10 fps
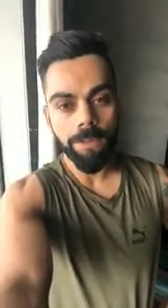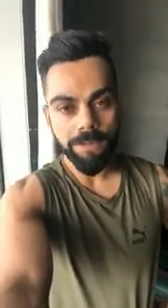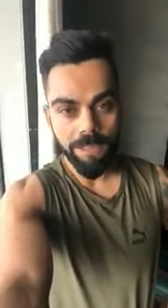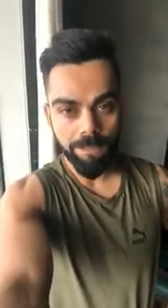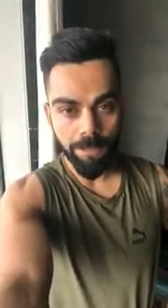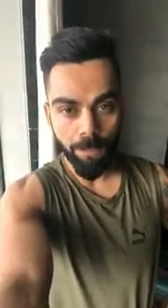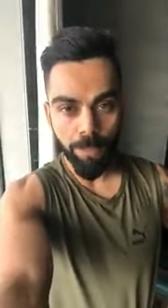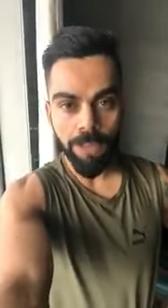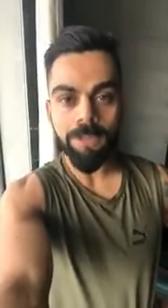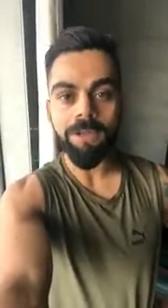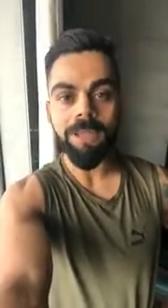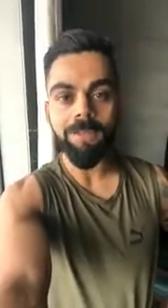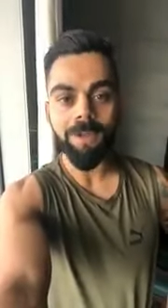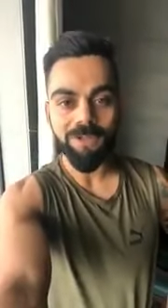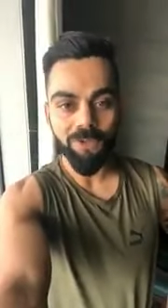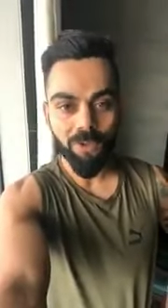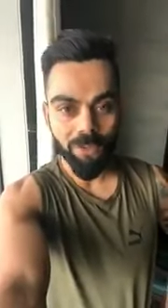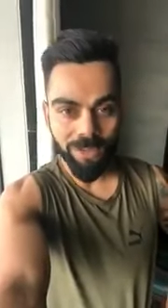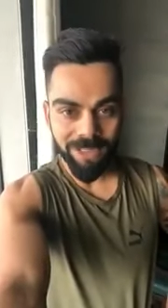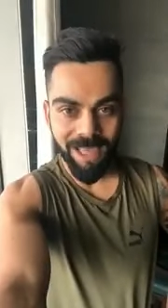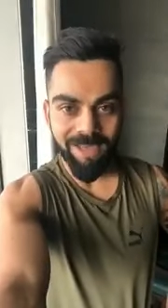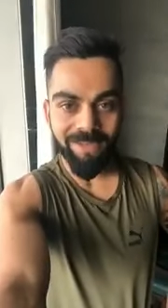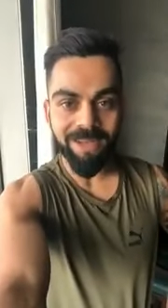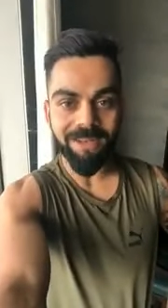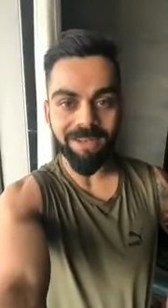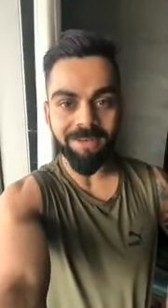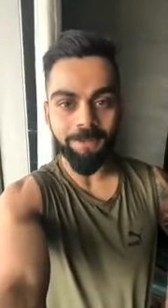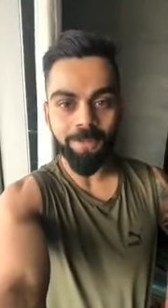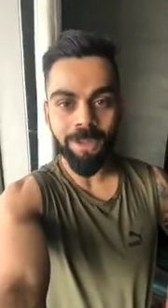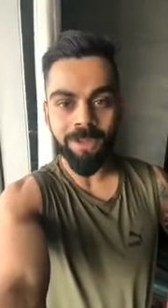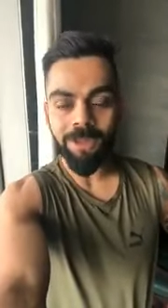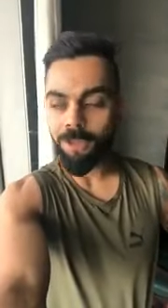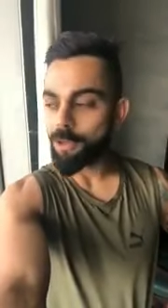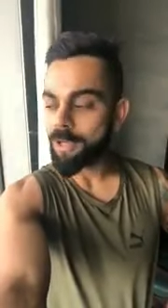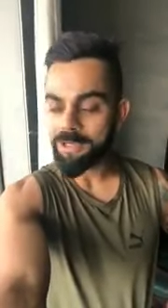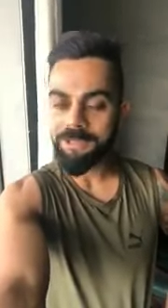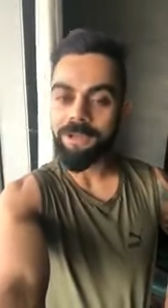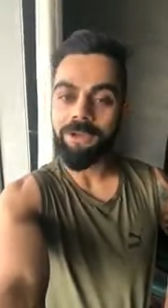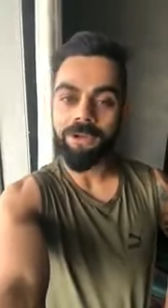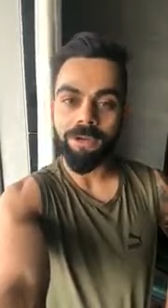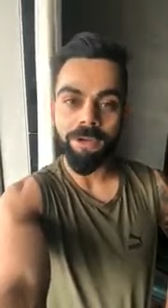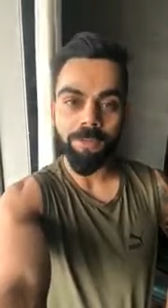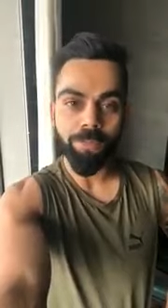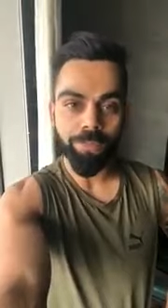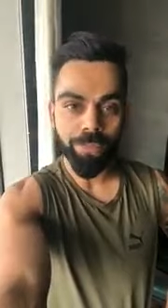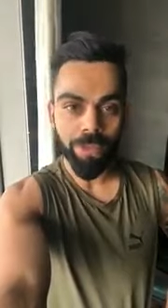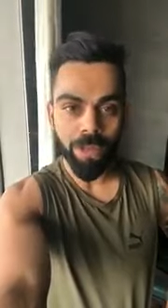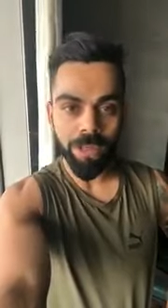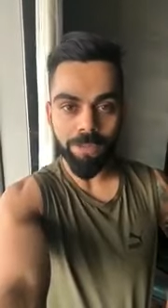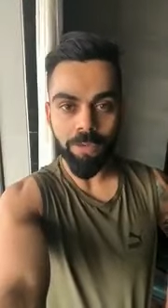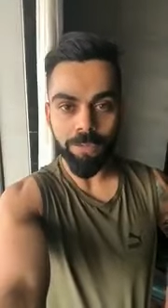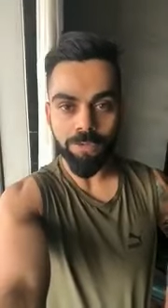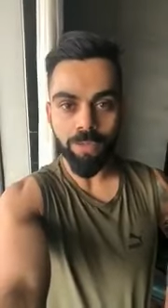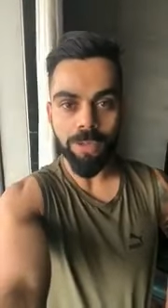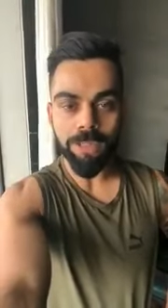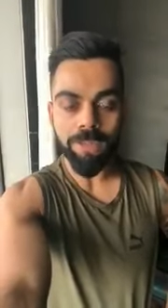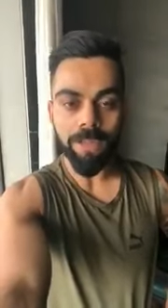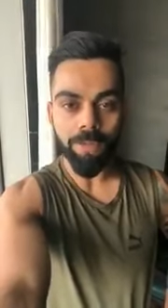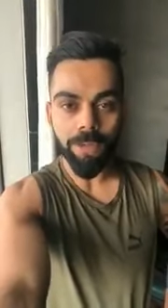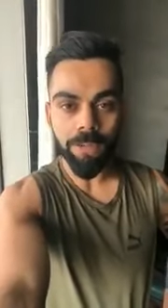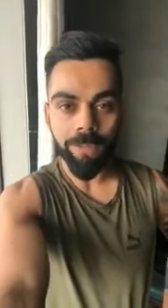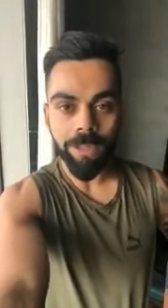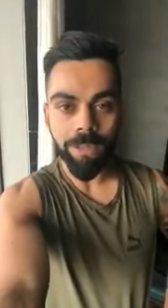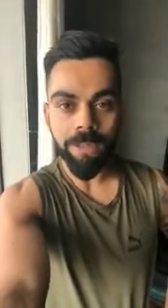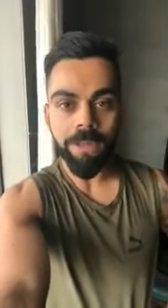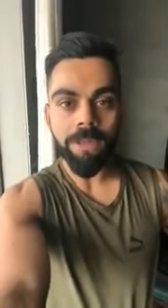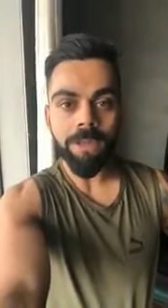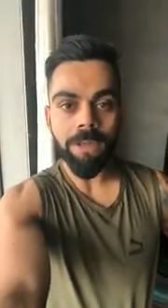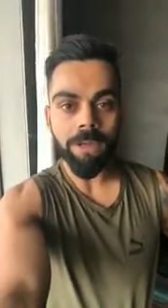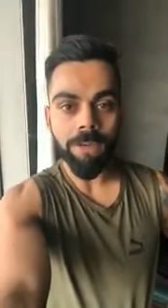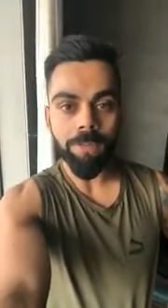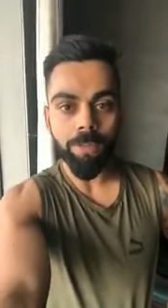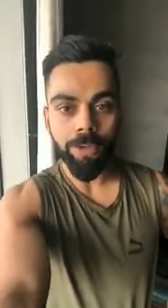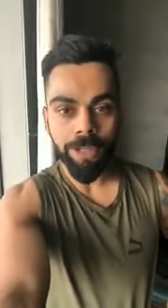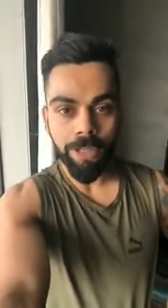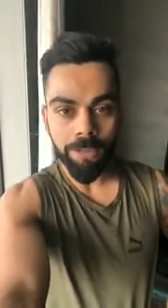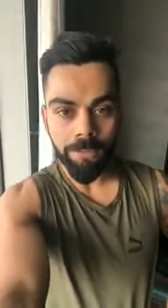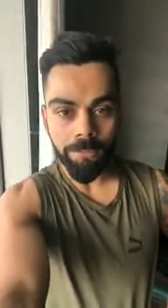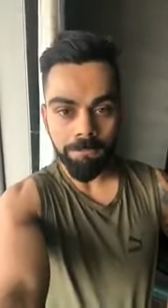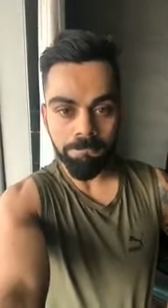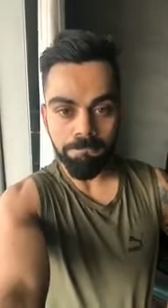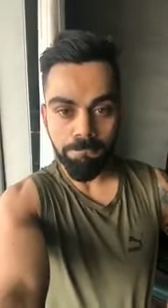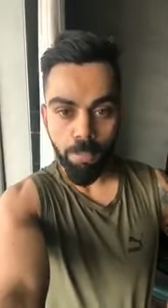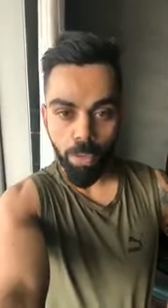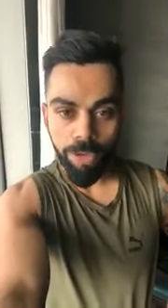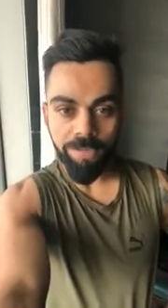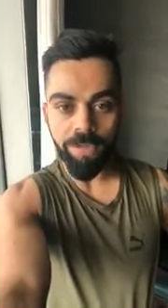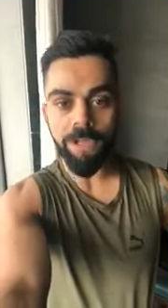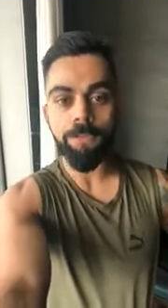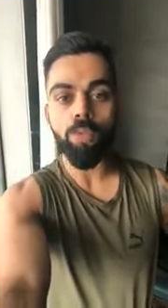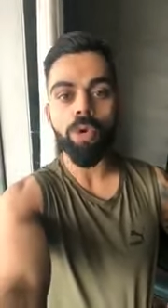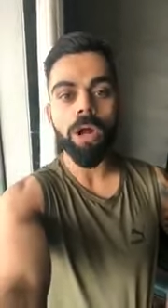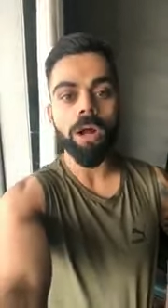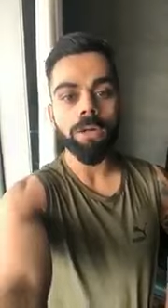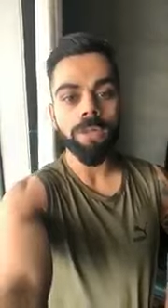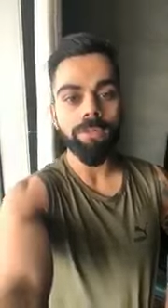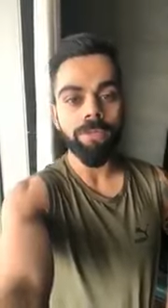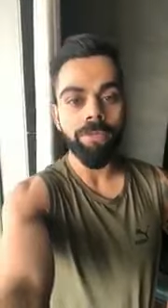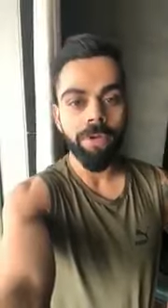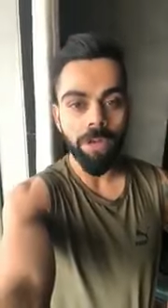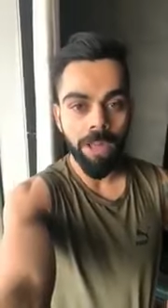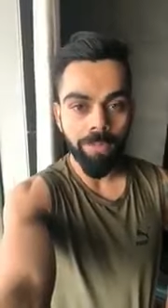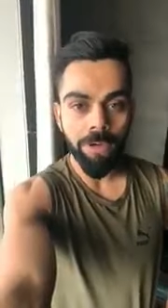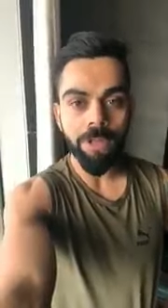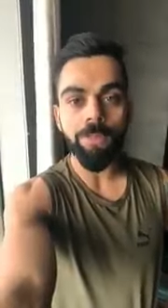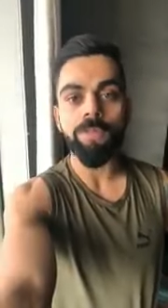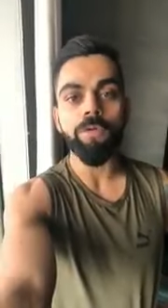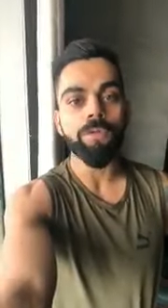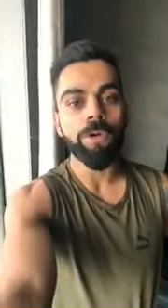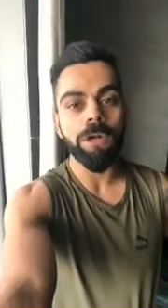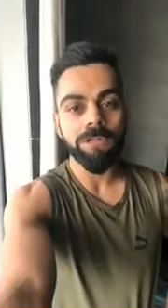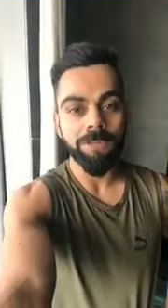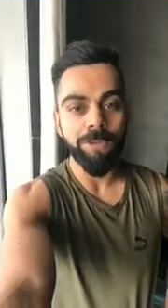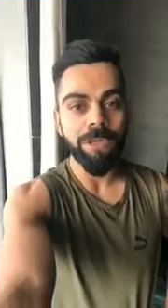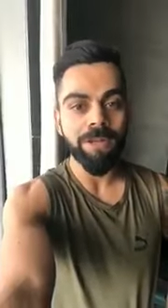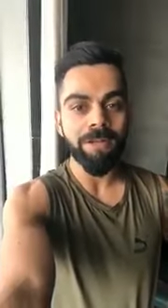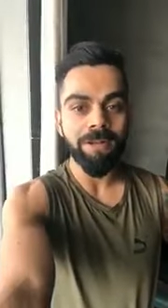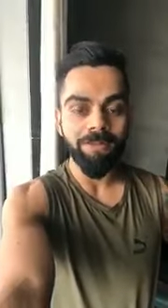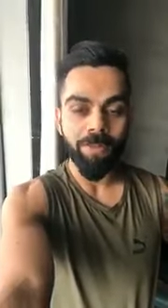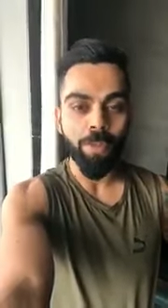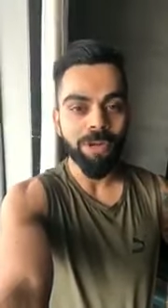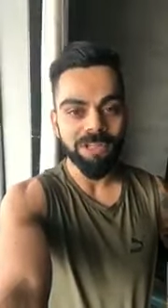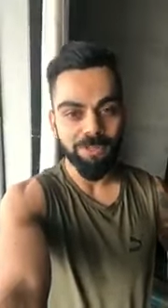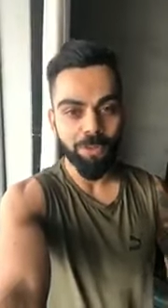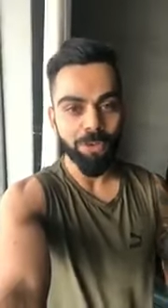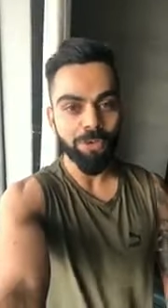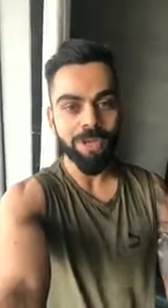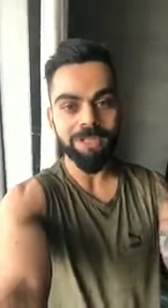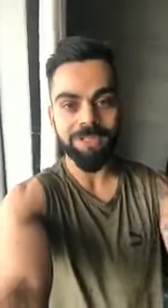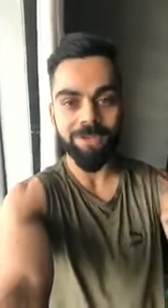Please keep supporting the team as you always have, and um, you know, next year um, I can promise you one thing, that we'll be um, putting in more effort and more hard than we've ever, ever done before for R C B, and we won't disappoint you guys.